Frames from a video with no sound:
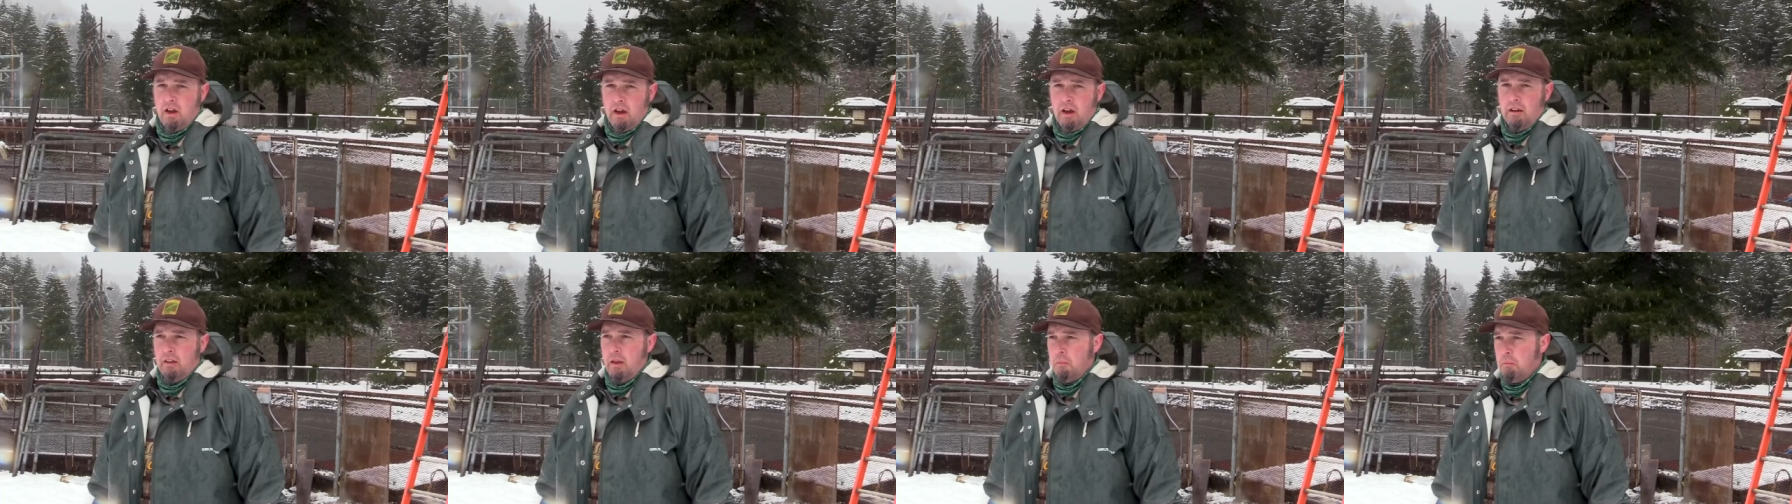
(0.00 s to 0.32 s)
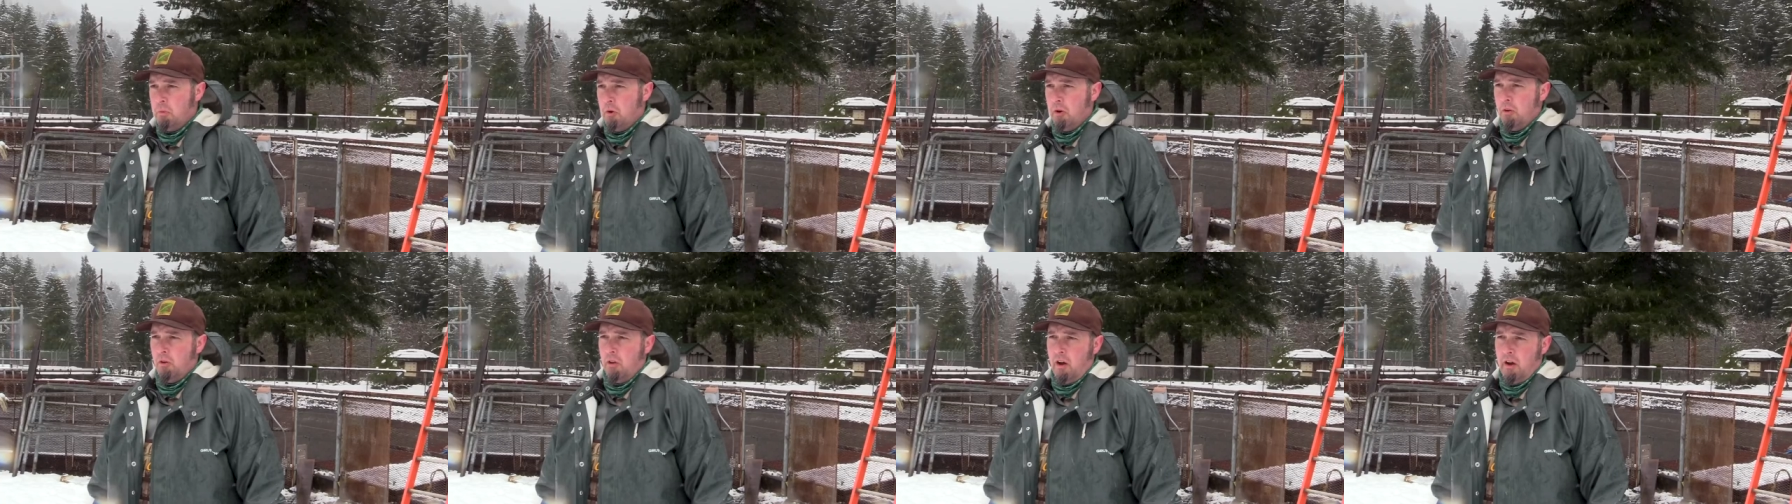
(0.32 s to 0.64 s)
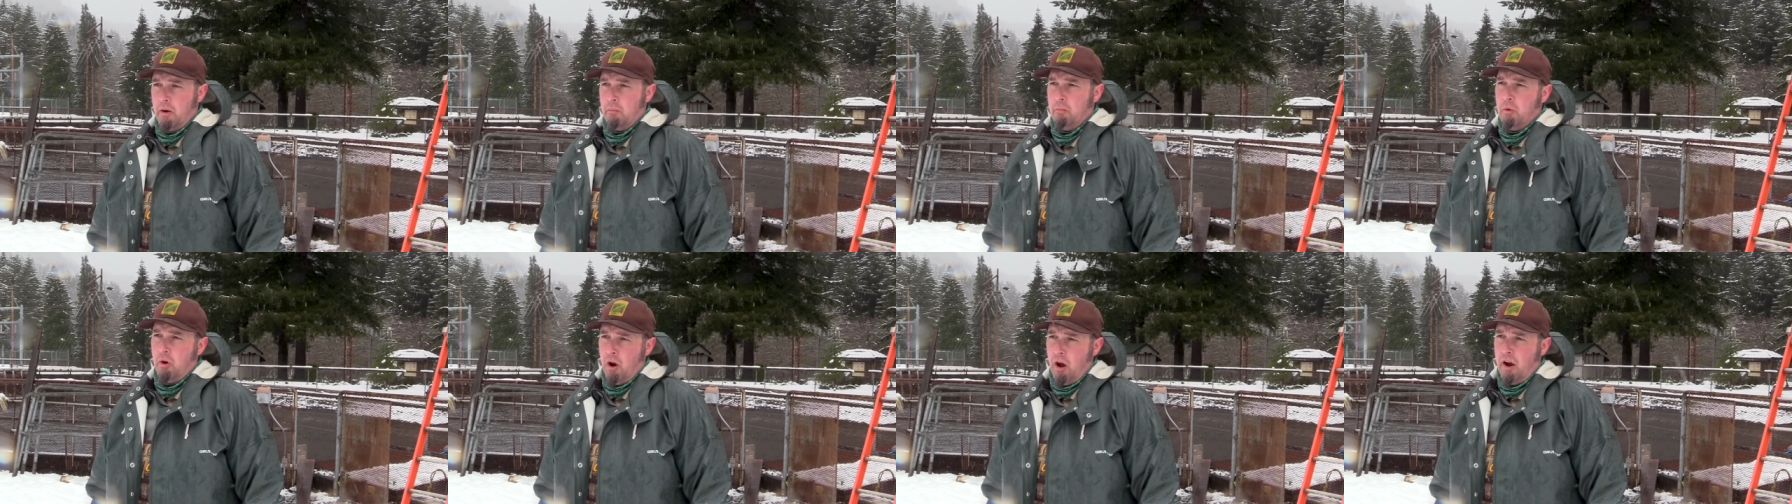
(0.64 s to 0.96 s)
and they put a
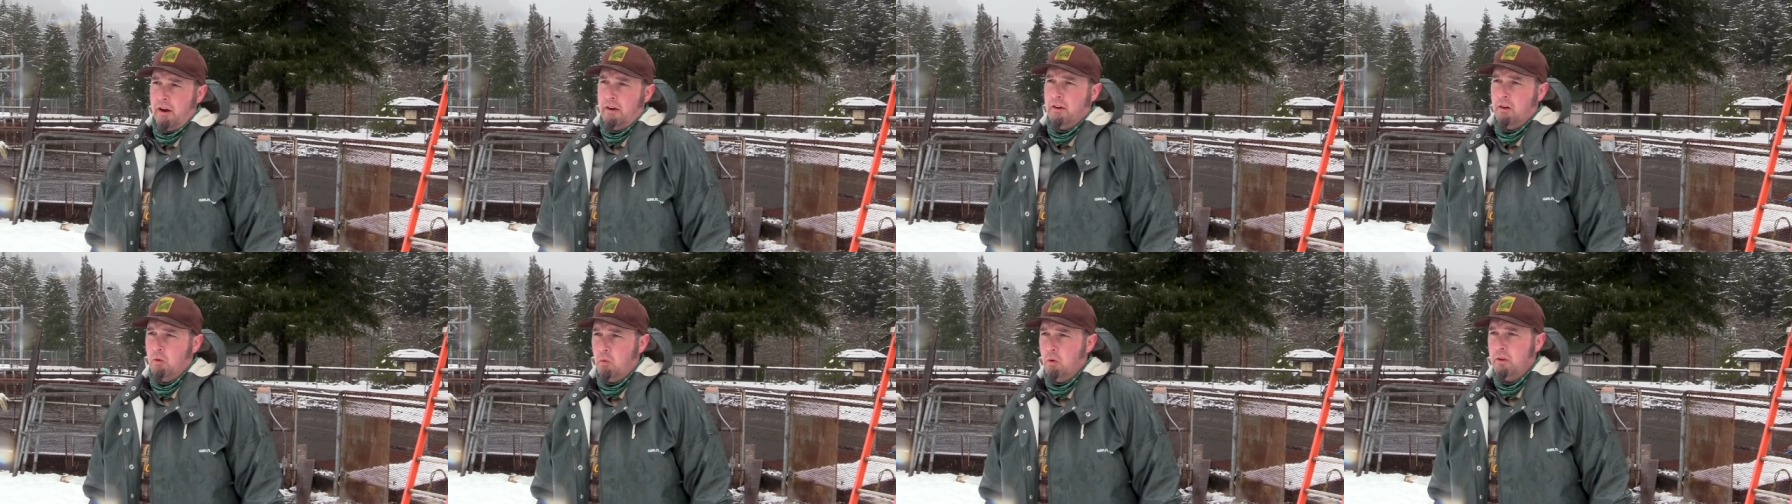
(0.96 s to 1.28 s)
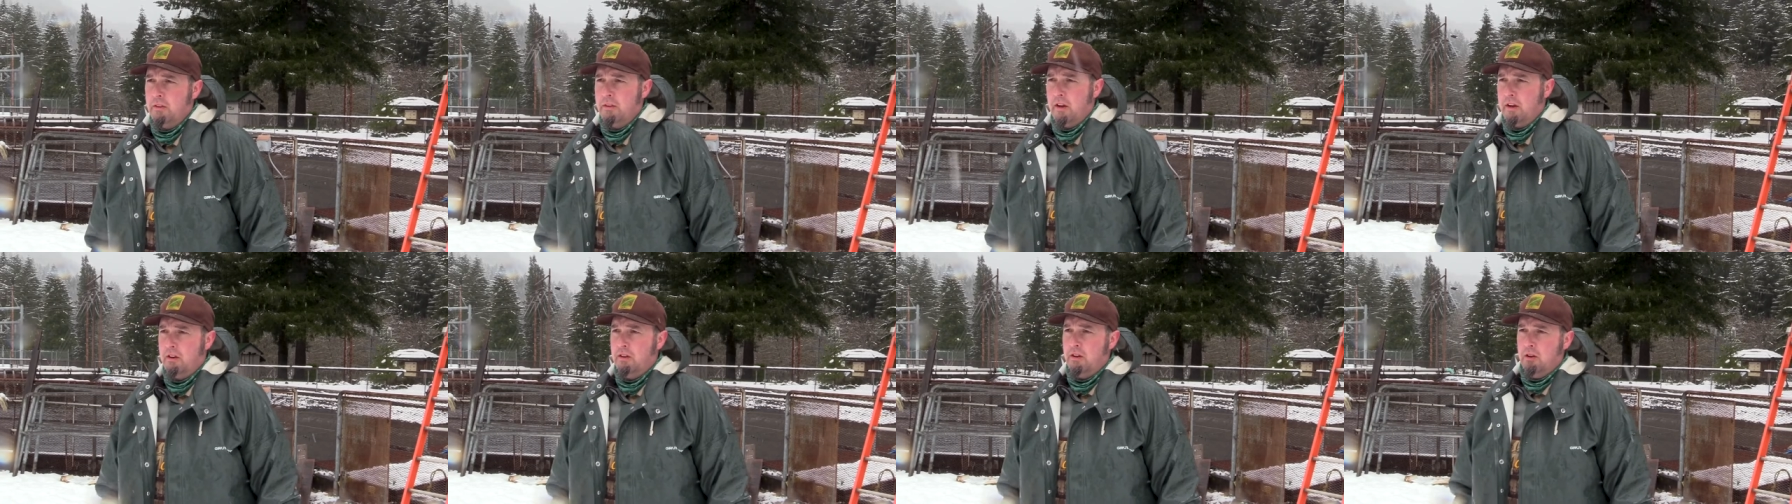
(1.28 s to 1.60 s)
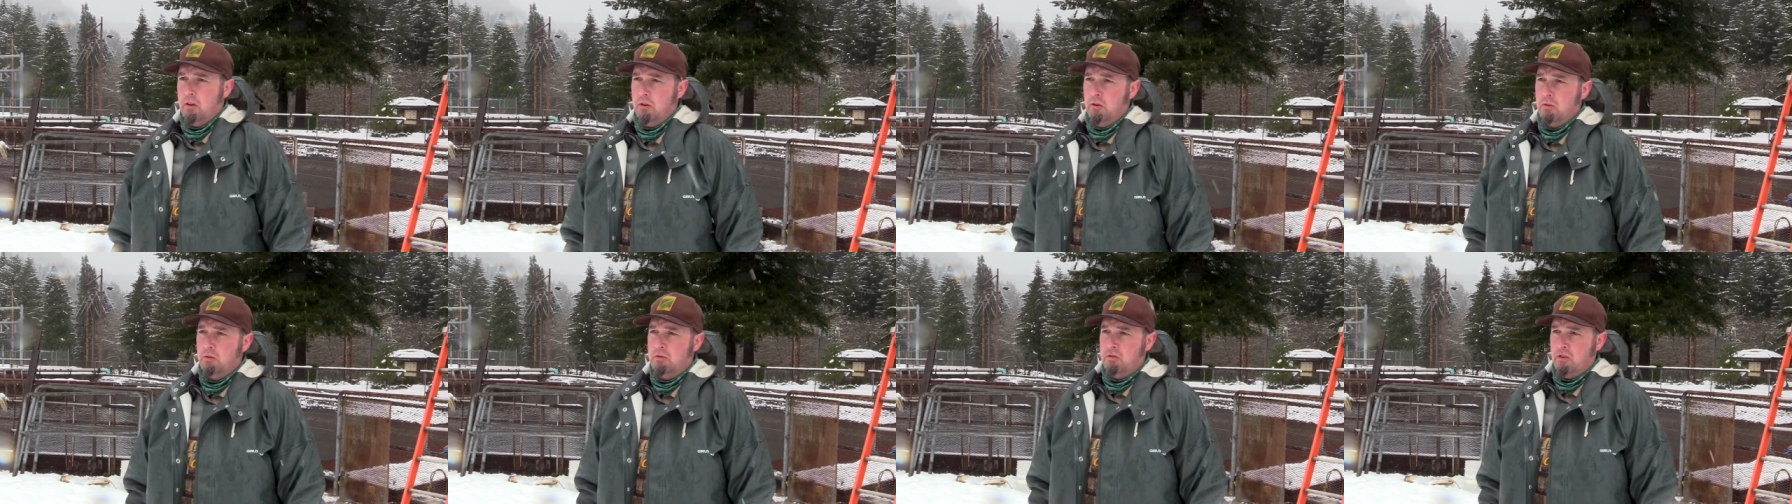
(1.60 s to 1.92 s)
lot of pride into what they
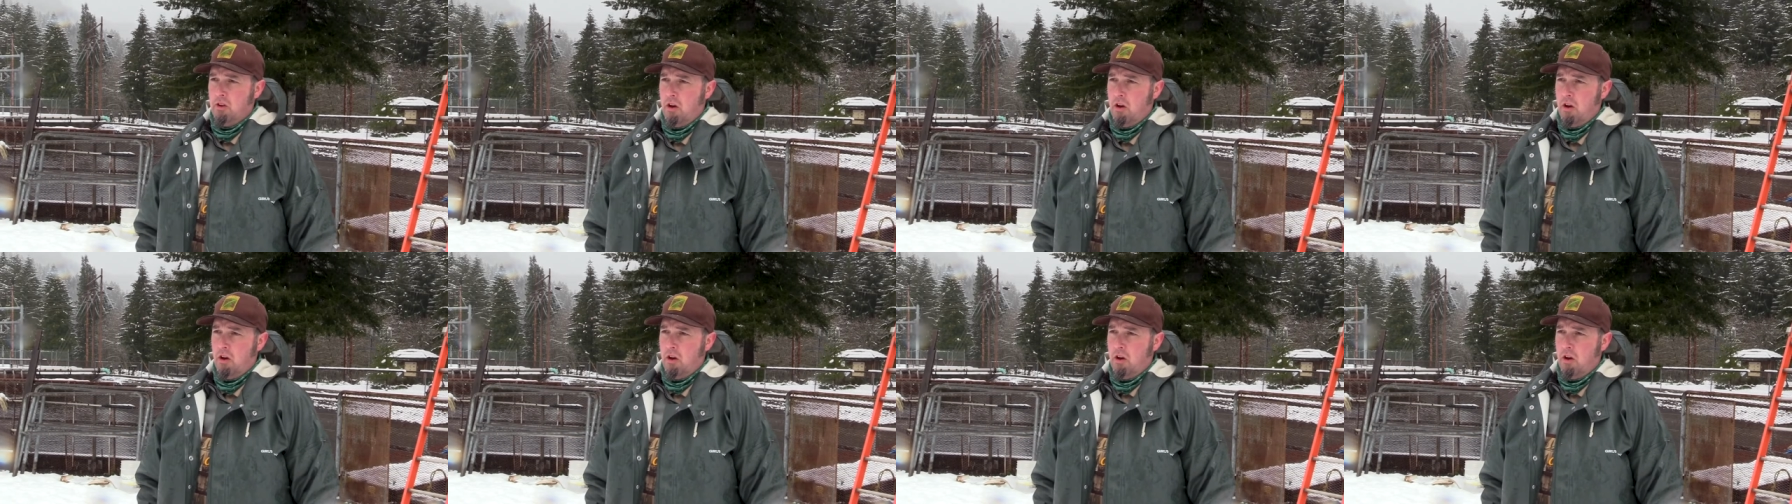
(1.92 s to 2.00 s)
do.